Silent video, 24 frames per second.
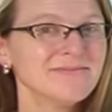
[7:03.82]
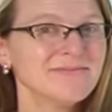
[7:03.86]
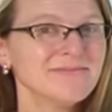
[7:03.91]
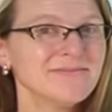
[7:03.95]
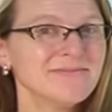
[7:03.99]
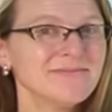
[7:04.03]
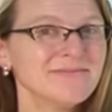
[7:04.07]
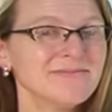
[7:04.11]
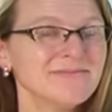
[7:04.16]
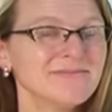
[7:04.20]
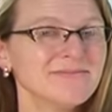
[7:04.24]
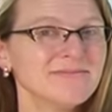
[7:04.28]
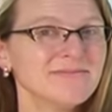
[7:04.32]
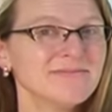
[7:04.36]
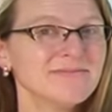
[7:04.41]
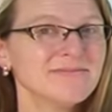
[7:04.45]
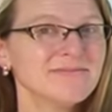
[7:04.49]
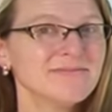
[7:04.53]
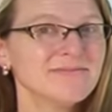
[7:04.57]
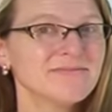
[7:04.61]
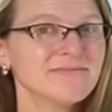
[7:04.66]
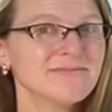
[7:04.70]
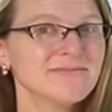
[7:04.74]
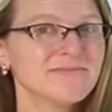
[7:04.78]

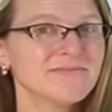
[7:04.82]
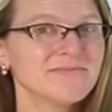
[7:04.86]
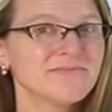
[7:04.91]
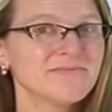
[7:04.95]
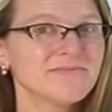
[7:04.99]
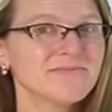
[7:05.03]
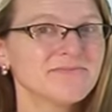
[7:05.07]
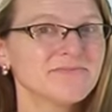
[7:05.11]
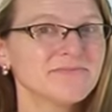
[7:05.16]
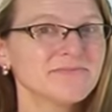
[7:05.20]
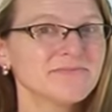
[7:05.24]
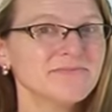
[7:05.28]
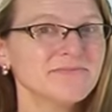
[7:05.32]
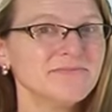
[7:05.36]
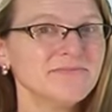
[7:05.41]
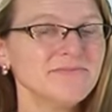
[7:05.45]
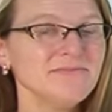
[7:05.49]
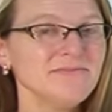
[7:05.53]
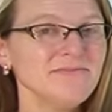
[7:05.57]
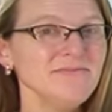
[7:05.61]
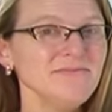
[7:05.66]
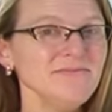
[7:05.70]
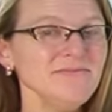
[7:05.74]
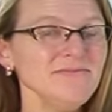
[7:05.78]

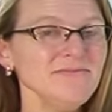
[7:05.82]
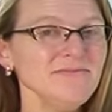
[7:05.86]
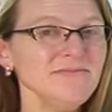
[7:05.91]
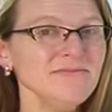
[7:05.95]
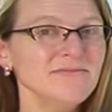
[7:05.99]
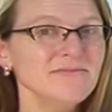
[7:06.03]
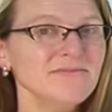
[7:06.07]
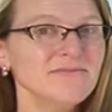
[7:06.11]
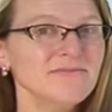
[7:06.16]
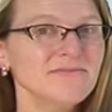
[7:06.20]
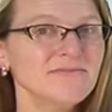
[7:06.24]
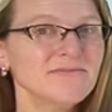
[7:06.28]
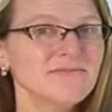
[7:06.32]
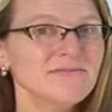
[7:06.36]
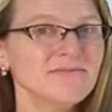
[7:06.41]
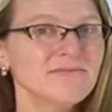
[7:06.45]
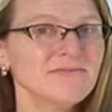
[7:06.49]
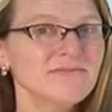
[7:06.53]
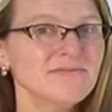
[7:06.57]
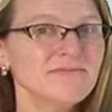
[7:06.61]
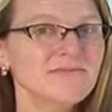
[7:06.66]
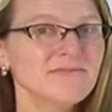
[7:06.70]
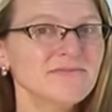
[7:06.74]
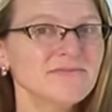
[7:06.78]

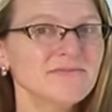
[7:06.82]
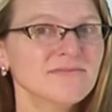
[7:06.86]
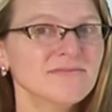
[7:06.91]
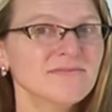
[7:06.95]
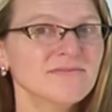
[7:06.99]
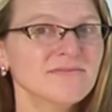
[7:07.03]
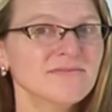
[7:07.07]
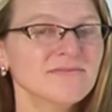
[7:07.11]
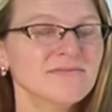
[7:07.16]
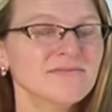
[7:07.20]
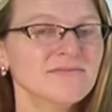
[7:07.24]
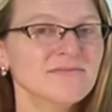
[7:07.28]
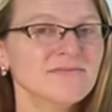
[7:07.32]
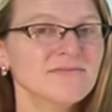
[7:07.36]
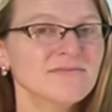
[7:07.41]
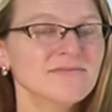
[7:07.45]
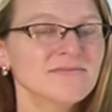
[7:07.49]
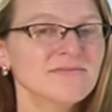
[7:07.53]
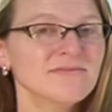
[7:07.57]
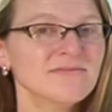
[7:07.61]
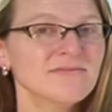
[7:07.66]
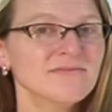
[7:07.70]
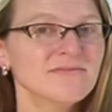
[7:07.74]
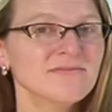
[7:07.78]

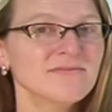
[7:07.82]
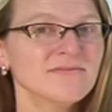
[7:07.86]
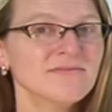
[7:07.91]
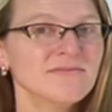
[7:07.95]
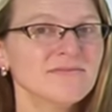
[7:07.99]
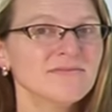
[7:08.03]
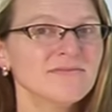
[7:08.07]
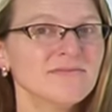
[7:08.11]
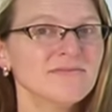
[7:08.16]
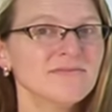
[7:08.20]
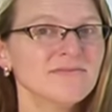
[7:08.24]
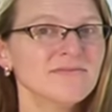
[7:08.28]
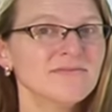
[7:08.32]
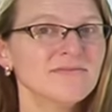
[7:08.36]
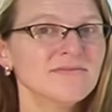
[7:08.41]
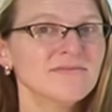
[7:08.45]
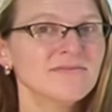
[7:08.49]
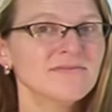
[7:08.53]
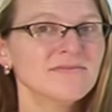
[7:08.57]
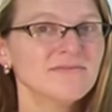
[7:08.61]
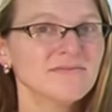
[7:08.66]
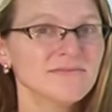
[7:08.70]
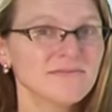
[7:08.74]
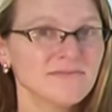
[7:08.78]

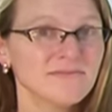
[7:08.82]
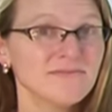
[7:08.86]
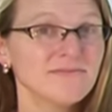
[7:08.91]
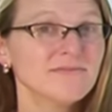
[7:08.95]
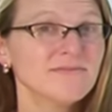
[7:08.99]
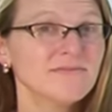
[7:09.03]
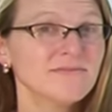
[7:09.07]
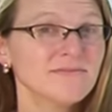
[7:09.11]
This person isn't speaking.